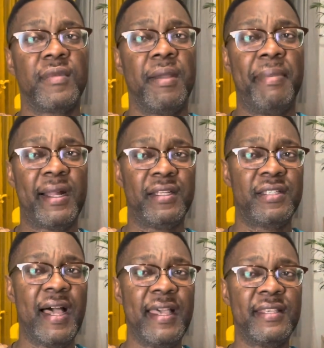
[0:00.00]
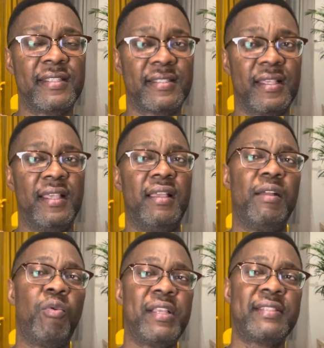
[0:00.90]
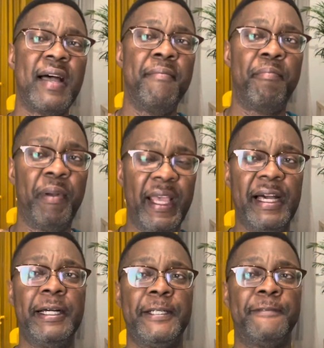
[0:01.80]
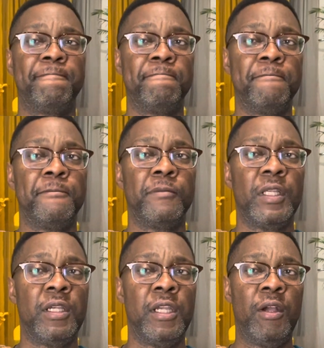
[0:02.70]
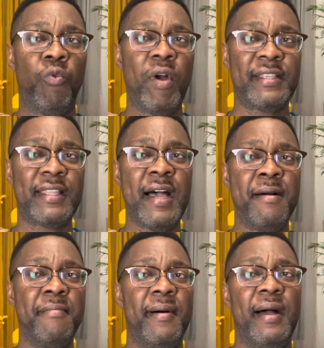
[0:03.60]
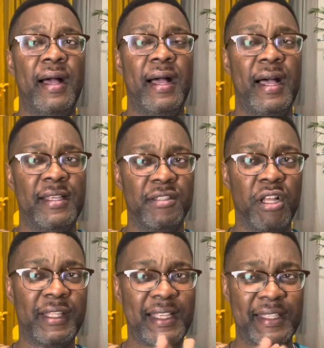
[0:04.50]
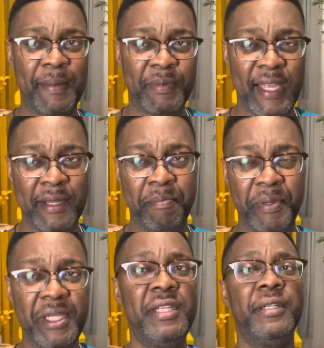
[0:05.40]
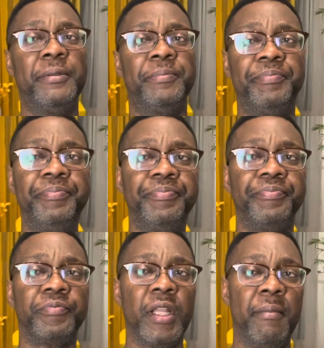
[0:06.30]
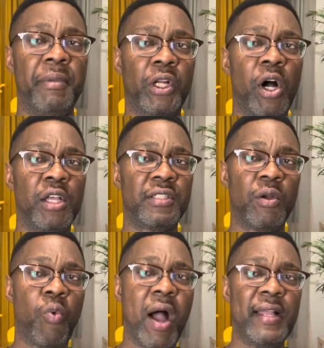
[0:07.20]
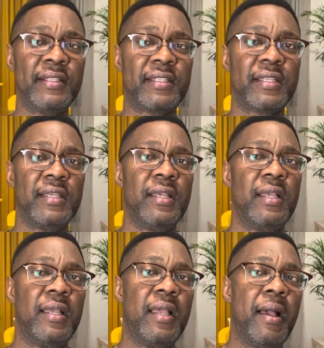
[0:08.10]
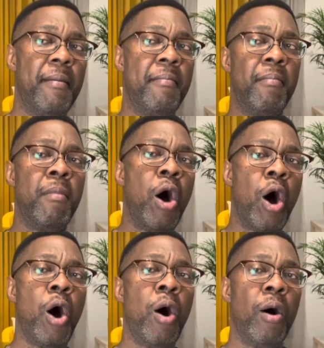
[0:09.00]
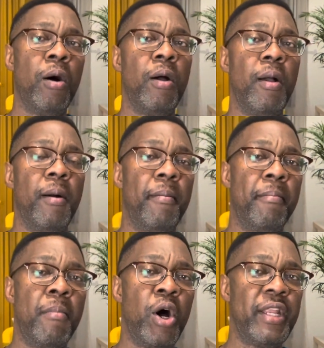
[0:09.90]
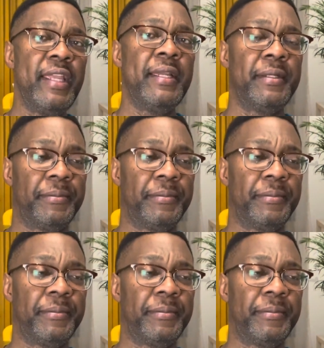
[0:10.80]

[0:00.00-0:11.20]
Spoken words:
Paqueta is West Ham player. West Ham has not accepted the bid because they want more money.